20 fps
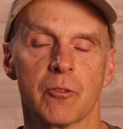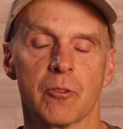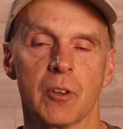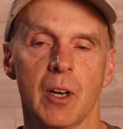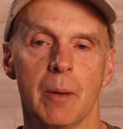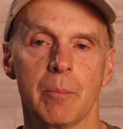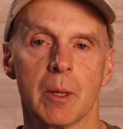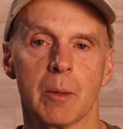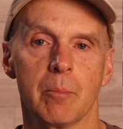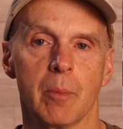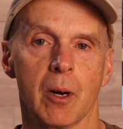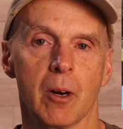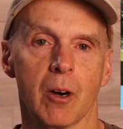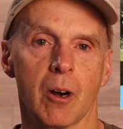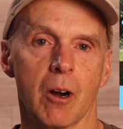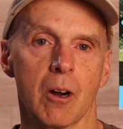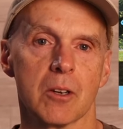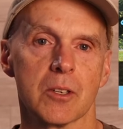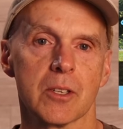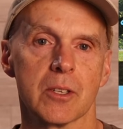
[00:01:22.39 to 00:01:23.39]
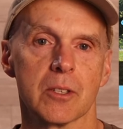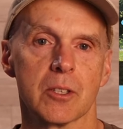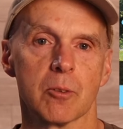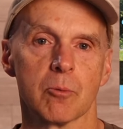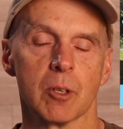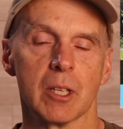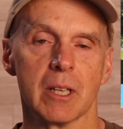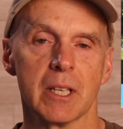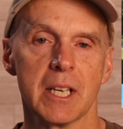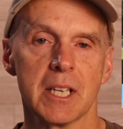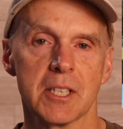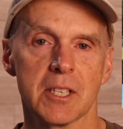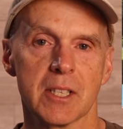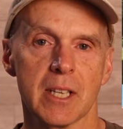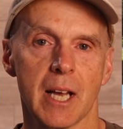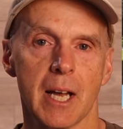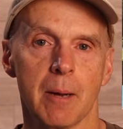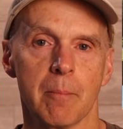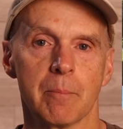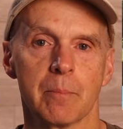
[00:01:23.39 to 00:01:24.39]
from the bars to release
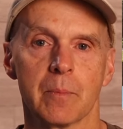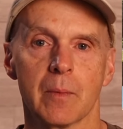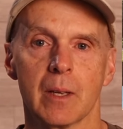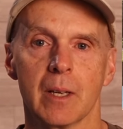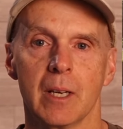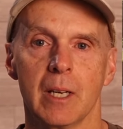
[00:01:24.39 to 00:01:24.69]
them,